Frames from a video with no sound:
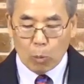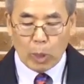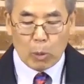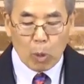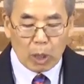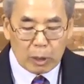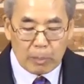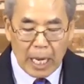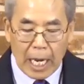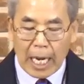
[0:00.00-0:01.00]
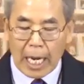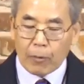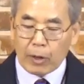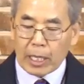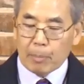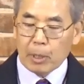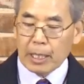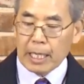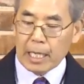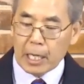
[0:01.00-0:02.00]
We welcome
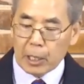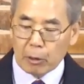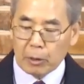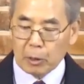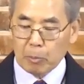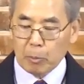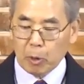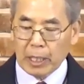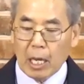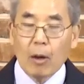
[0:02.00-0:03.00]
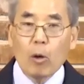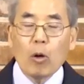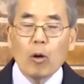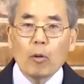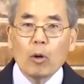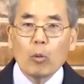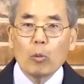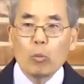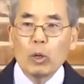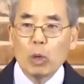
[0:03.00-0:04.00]
everybody here this morning.
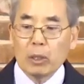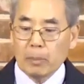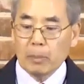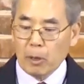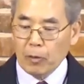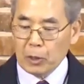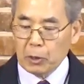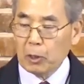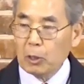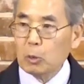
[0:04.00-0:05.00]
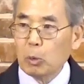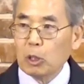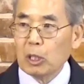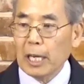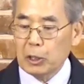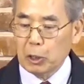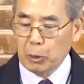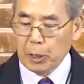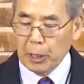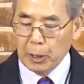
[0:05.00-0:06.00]
We welcome our visitors. We're glad
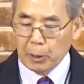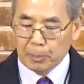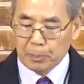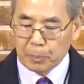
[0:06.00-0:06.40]
you're here.